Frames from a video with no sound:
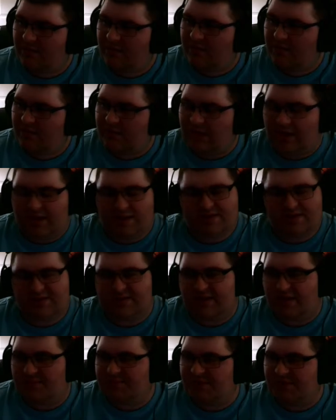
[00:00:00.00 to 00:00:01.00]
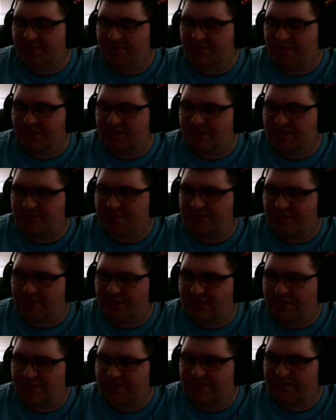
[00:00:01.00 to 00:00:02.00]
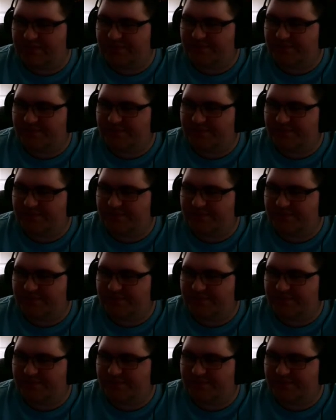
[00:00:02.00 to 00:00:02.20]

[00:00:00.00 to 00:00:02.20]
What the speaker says: Yeah, SCM's interface is really nice.